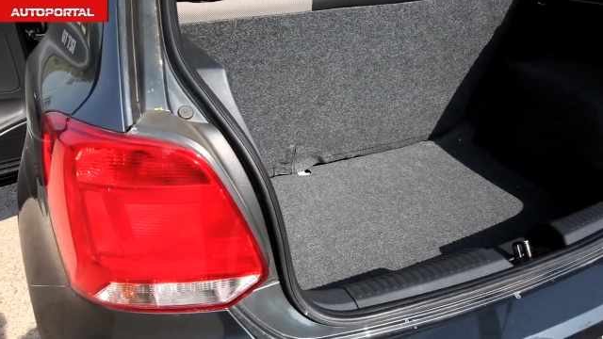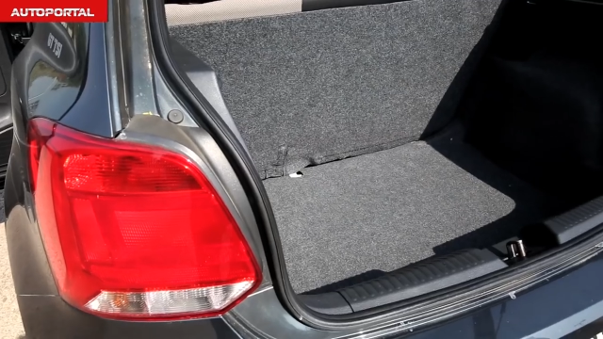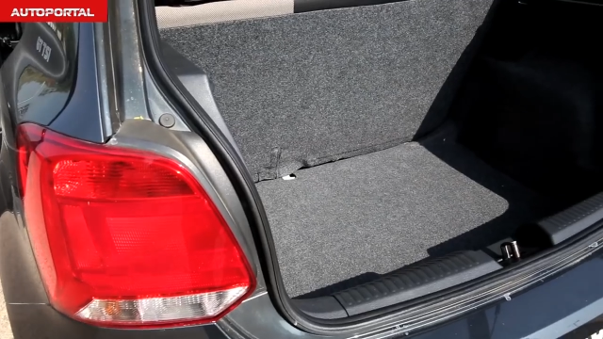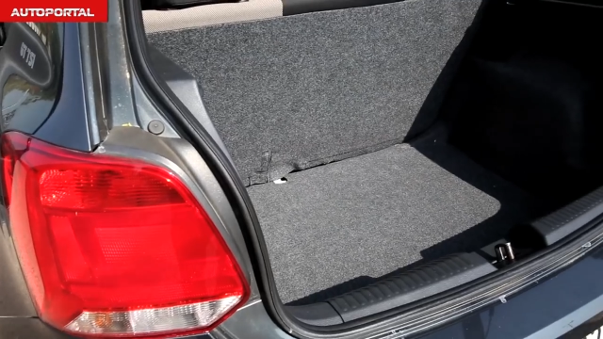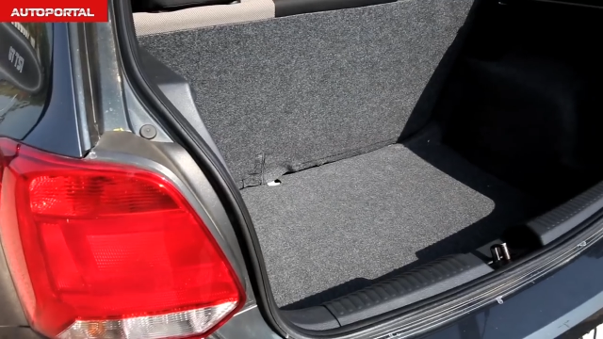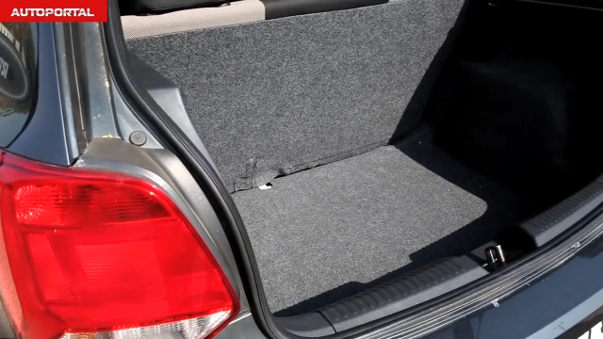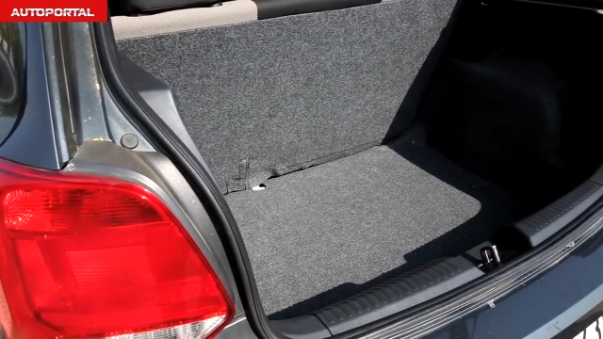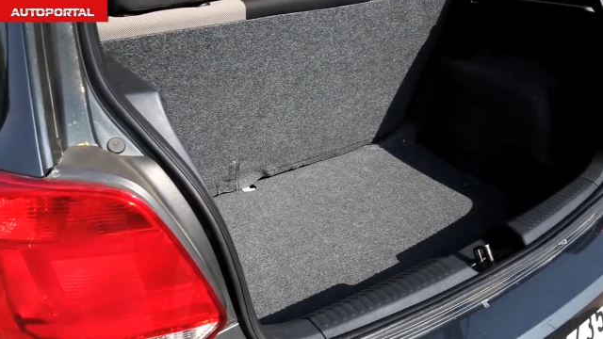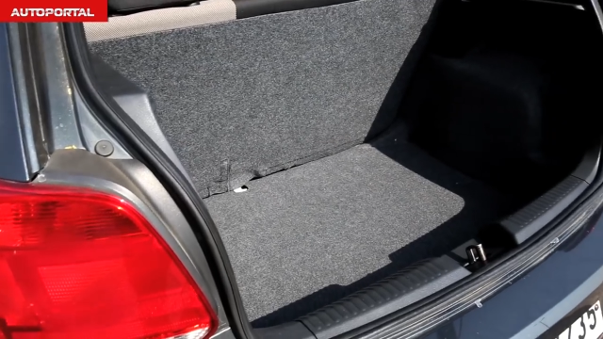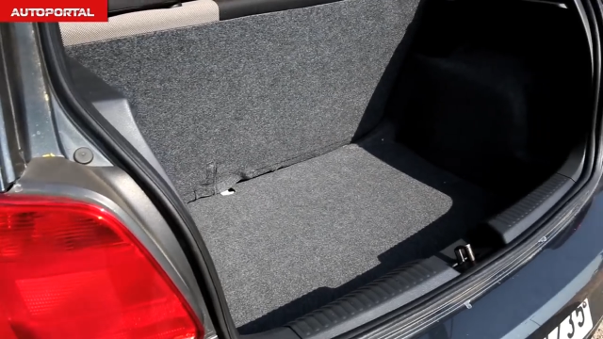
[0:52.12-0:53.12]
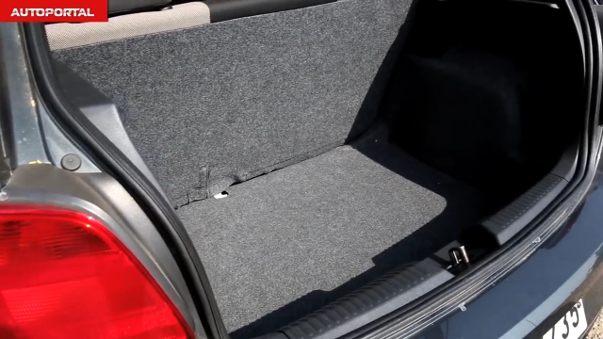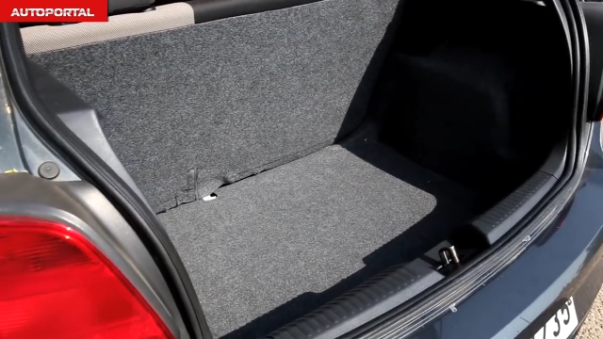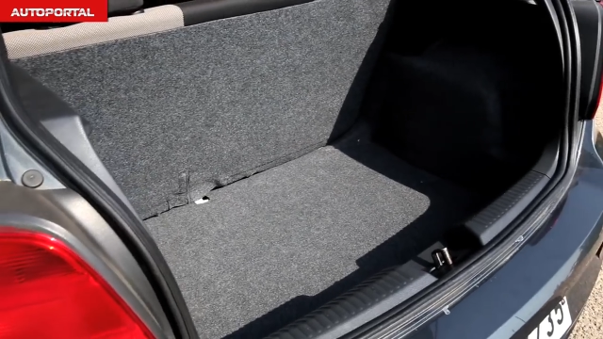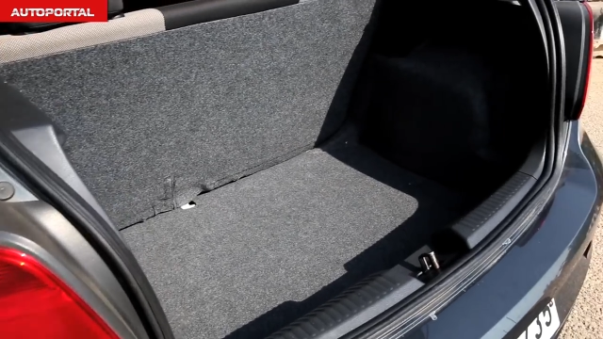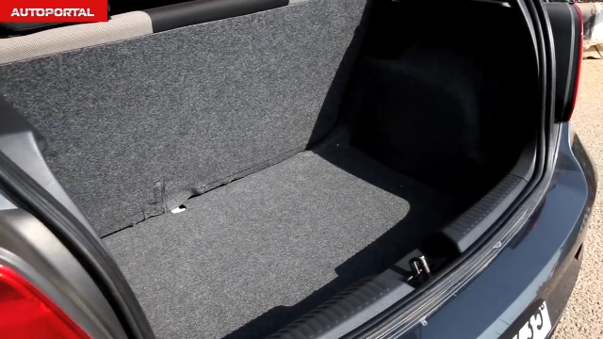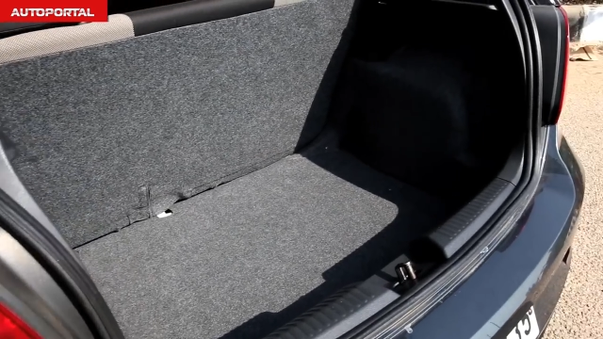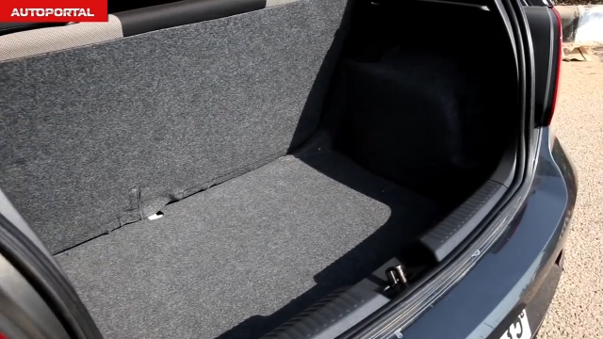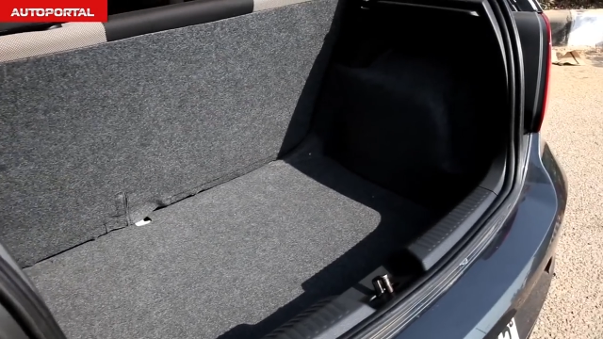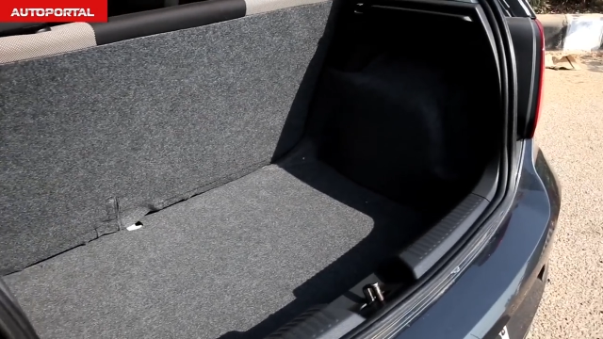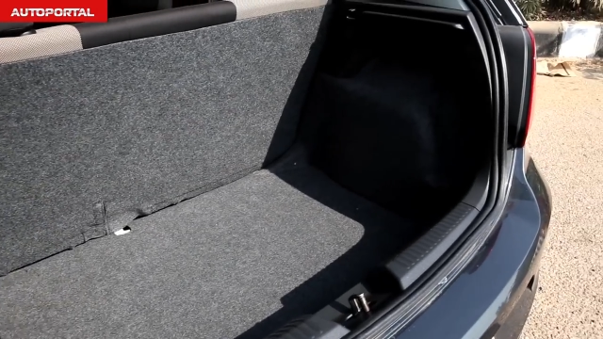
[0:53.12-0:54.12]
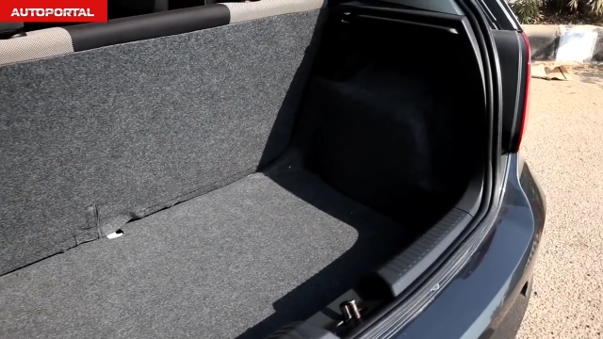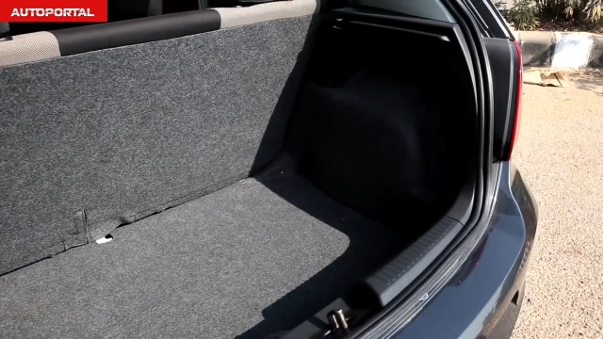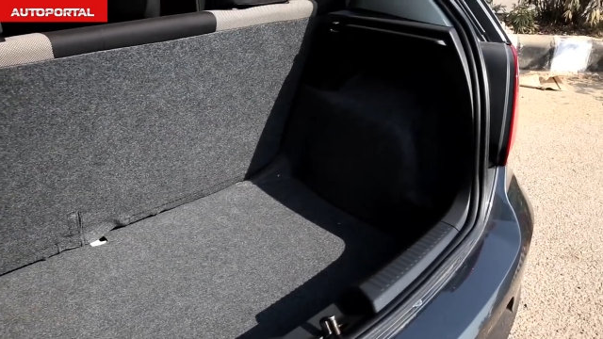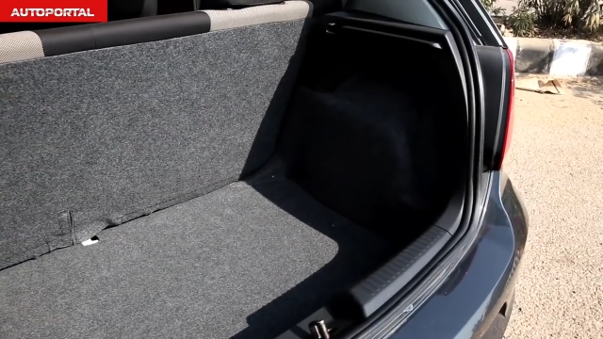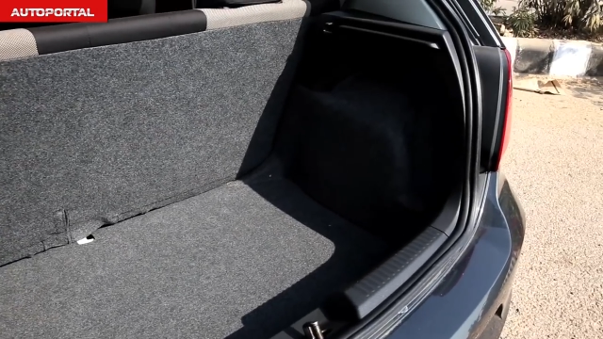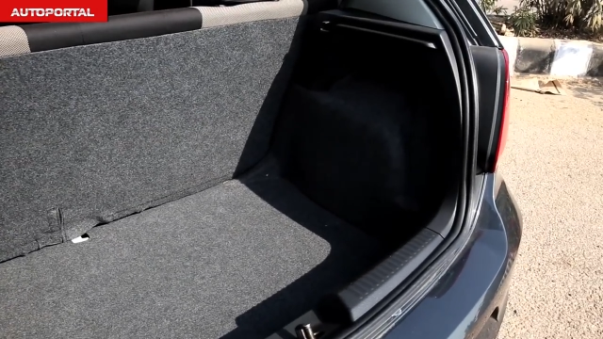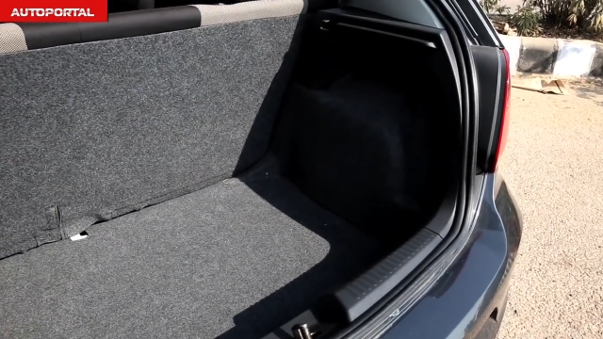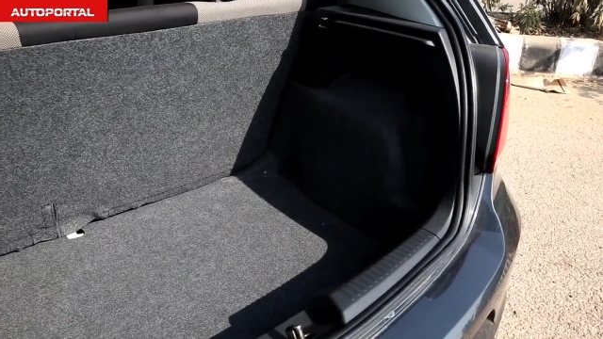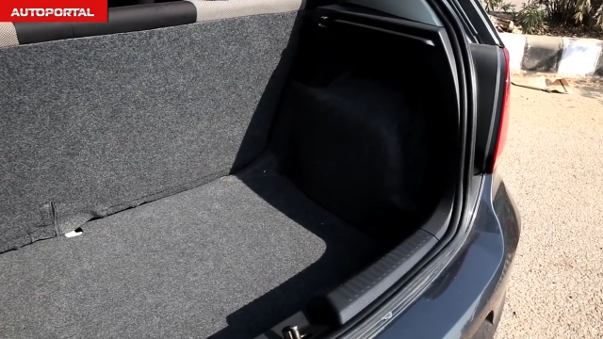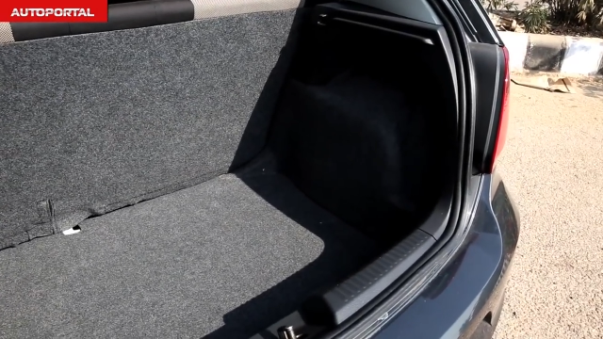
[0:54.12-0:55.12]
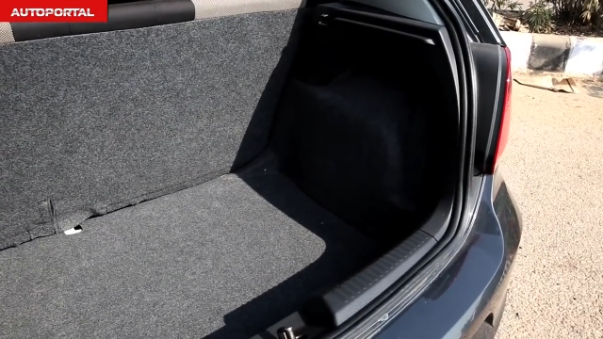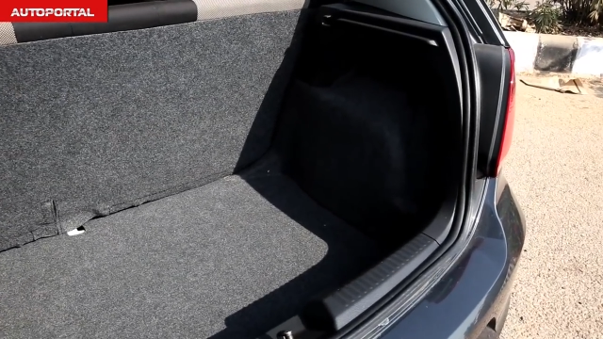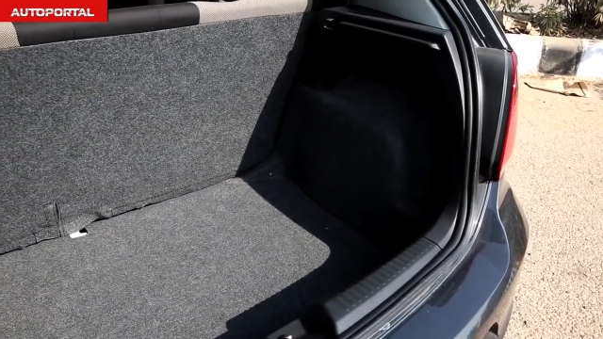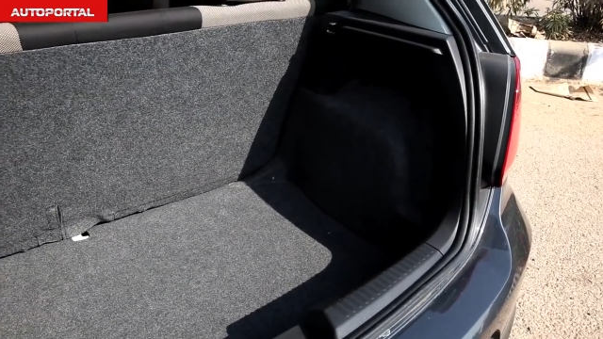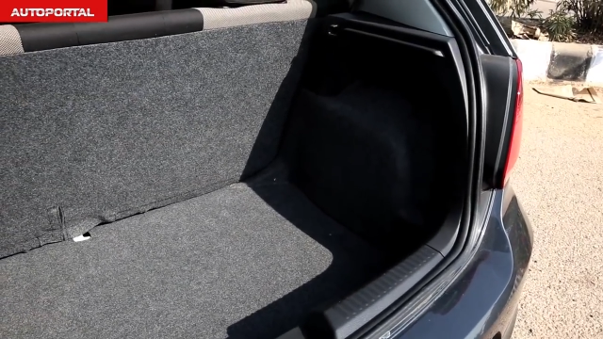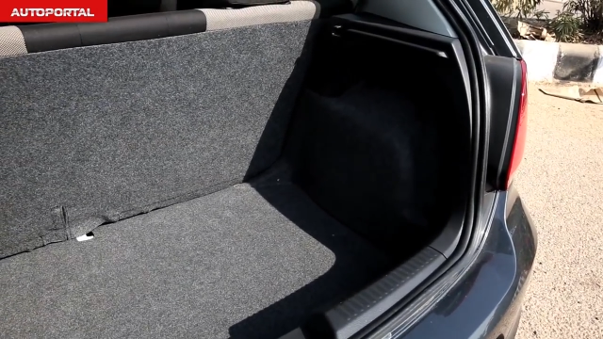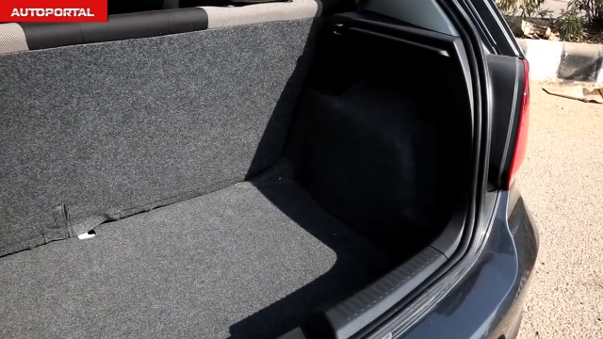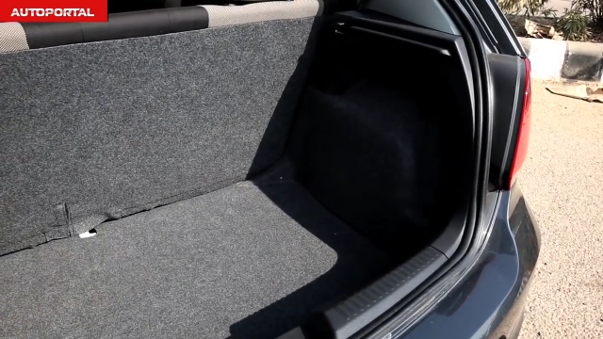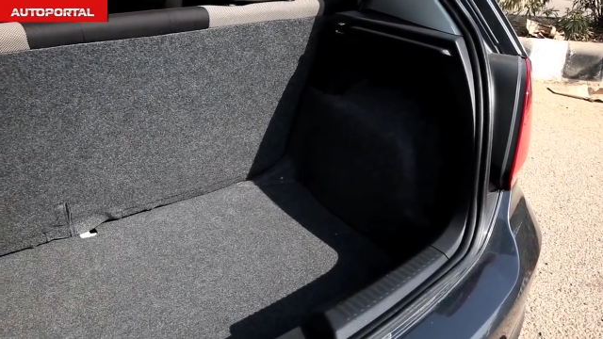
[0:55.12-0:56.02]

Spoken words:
(no speaker visible)